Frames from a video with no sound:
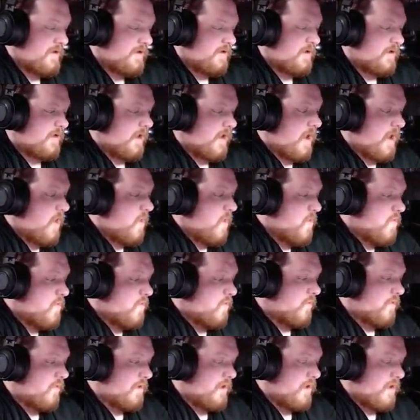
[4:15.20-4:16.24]

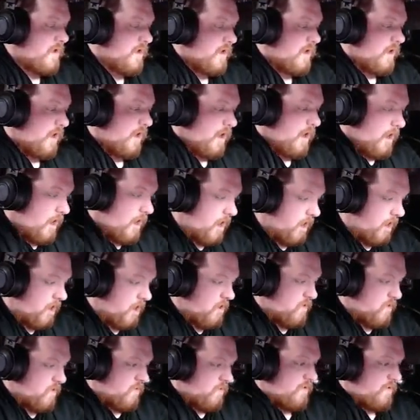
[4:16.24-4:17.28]
Oh,
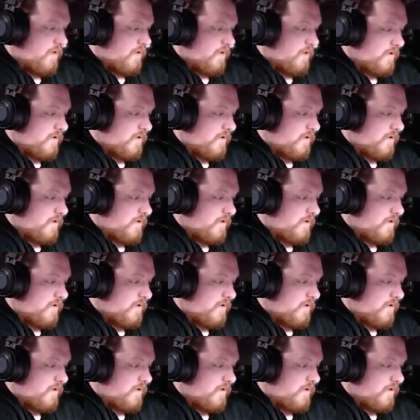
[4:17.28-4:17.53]
oh!